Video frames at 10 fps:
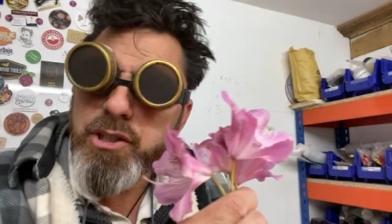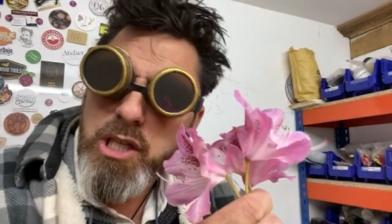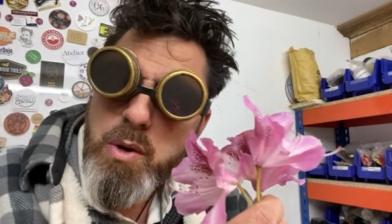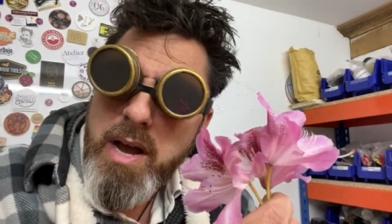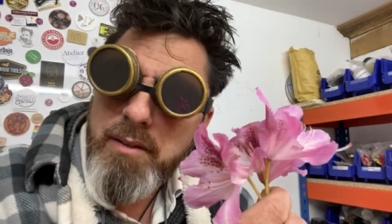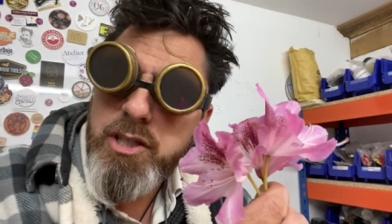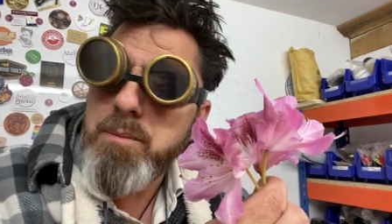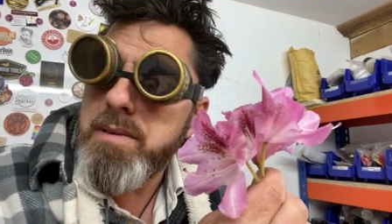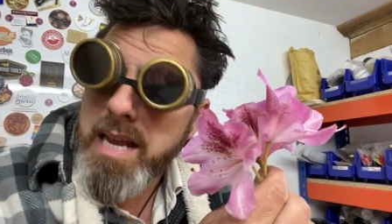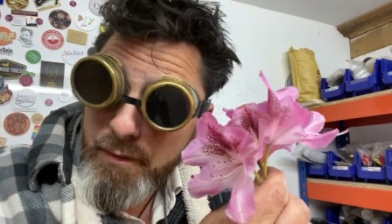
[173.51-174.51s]
I do have
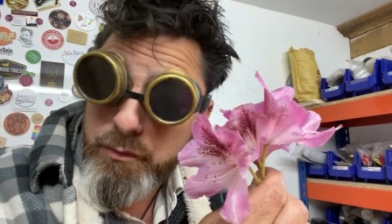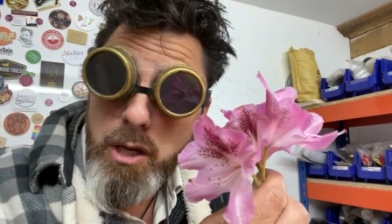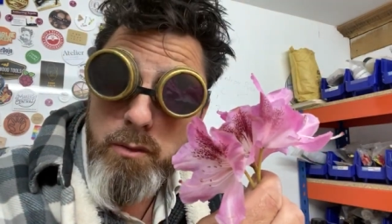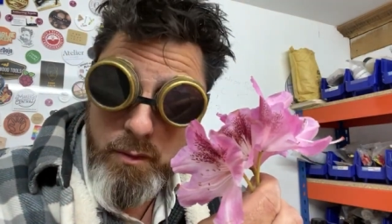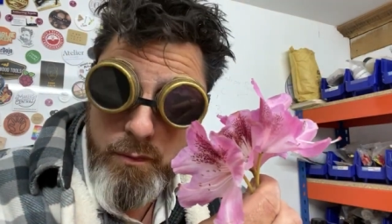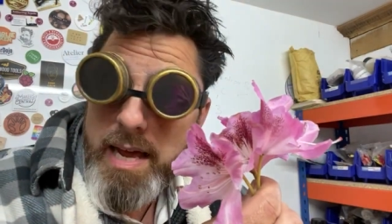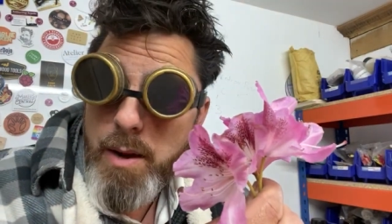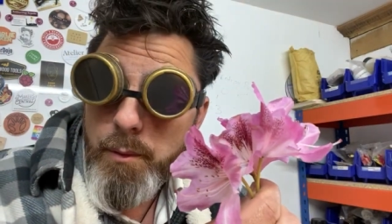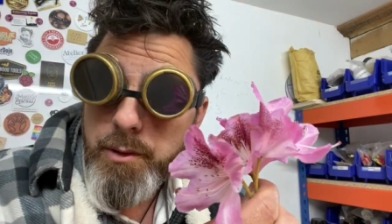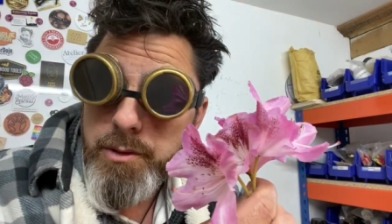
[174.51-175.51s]
some leftover
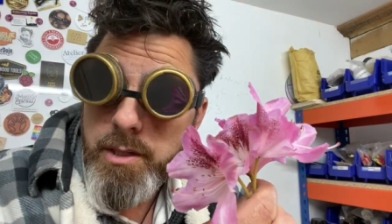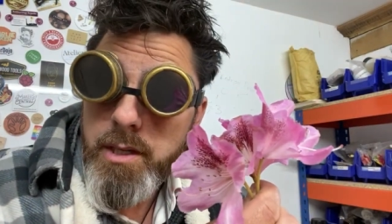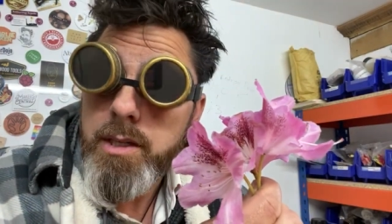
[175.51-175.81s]
flowers.